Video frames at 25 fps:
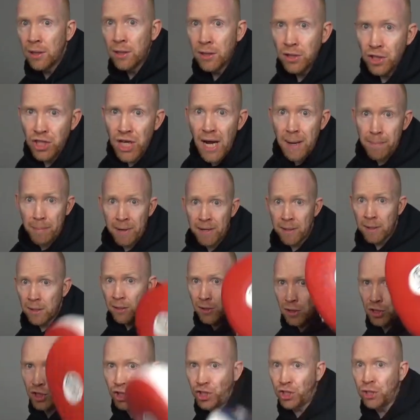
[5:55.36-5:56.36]
jab,
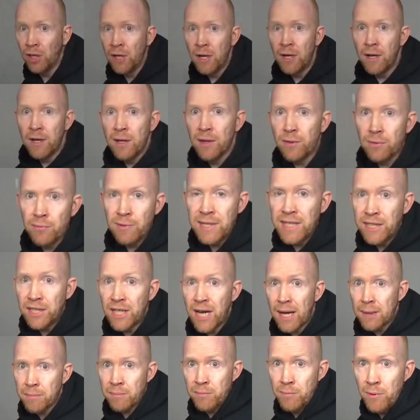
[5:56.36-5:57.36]
ish, three
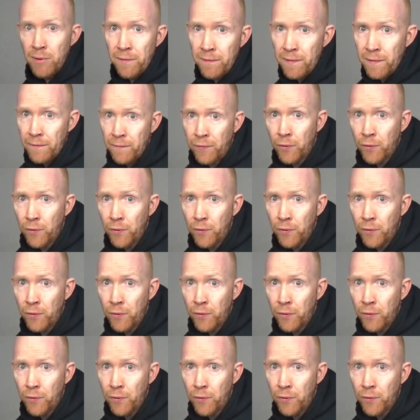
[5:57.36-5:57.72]
jabs moving